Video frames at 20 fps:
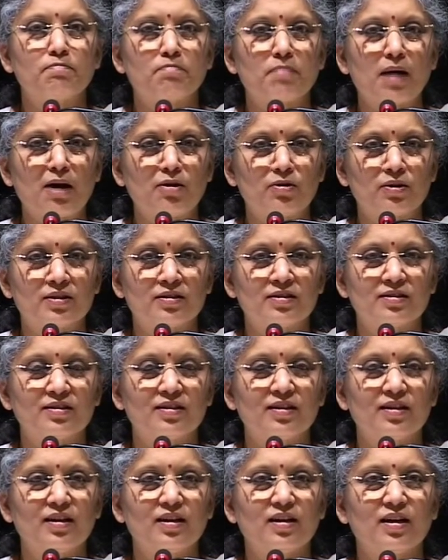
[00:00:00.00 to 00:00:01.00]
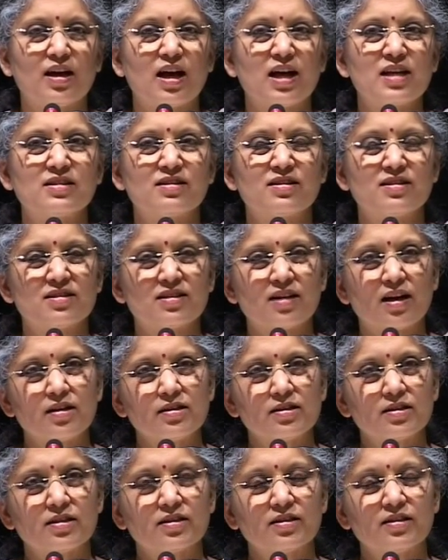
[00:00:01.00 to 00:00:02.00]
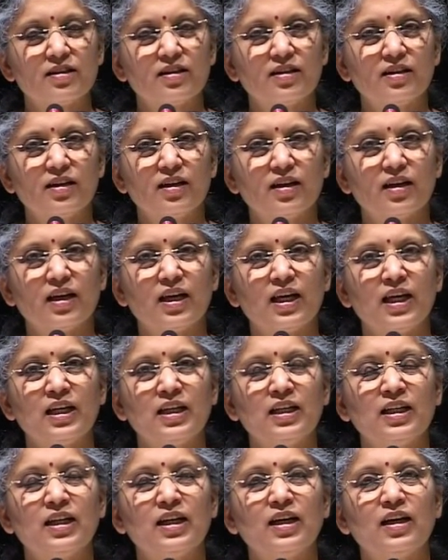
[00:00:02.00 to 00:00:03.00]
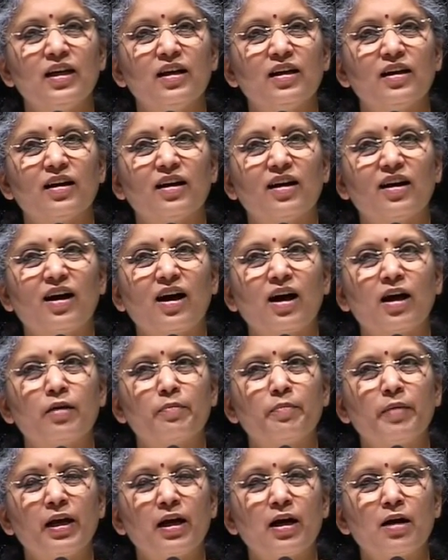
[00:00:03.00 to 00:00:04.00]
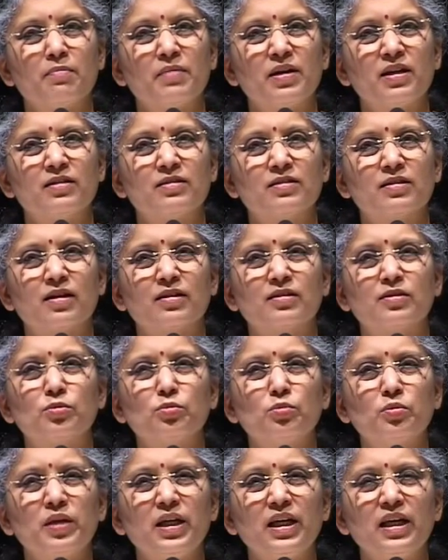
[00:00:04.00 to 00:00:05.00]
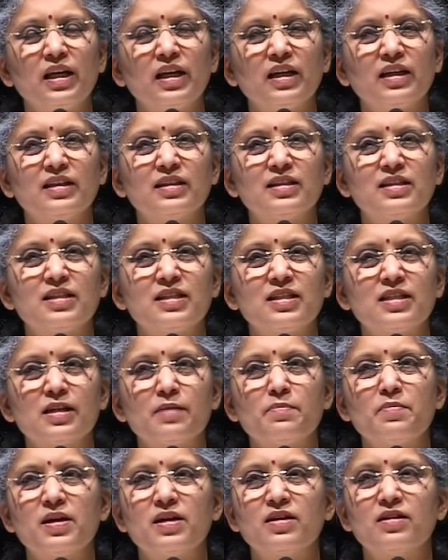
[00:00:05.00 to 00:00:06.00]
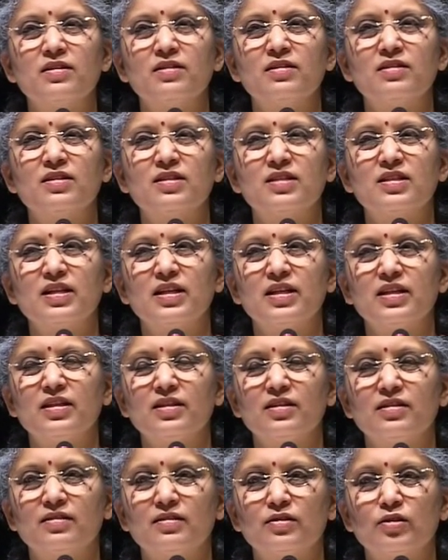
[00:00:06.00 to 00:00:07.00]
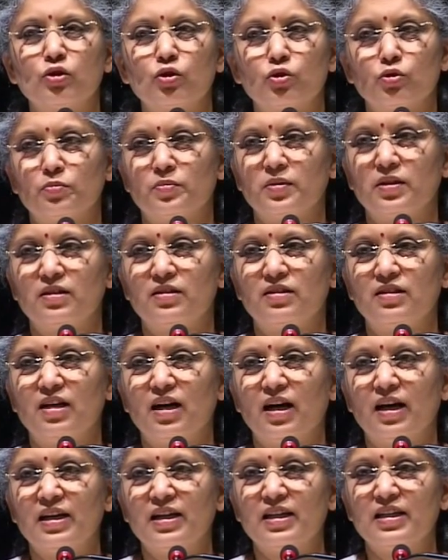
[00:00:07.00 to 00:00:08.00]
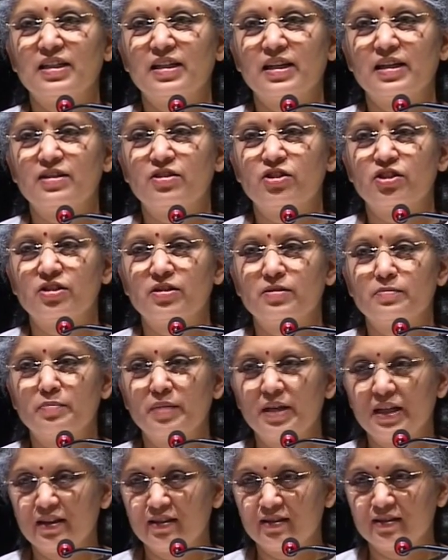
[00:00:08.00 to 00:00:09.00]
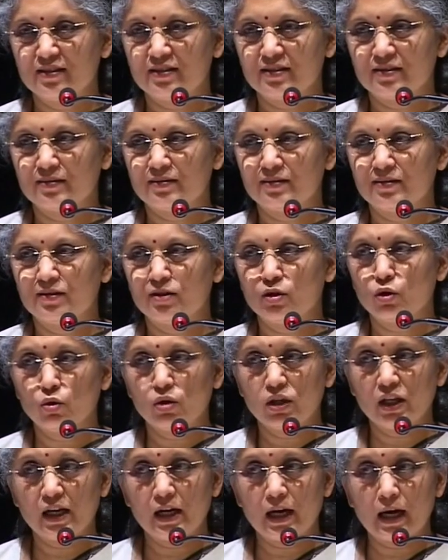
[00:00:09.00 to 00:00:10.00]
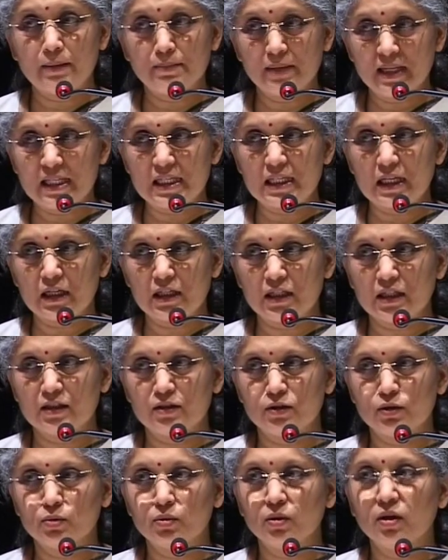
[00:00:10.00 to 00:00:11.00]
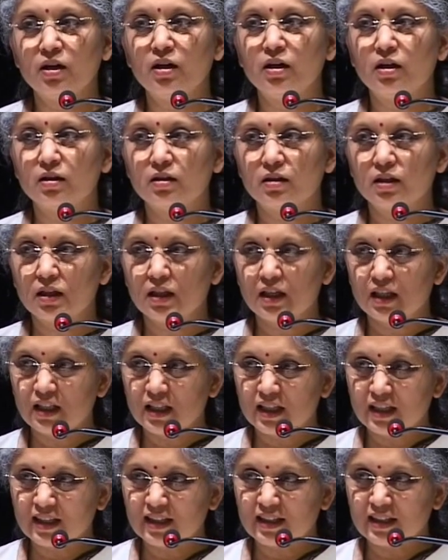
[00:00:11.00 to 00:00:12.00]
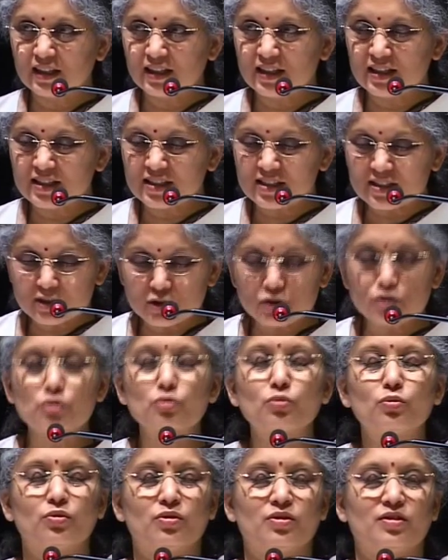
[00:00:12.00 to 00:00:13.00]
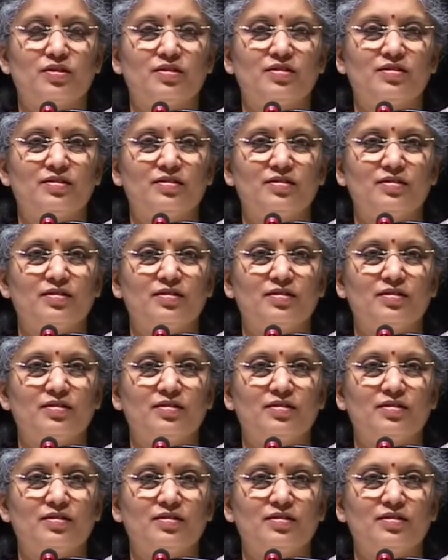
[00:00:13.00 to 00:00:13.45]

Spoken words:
and power has resulted in are becoming such weak, timid, silly, stupid, unintelligent beings. Don't think I'm insulting you. It's the truth.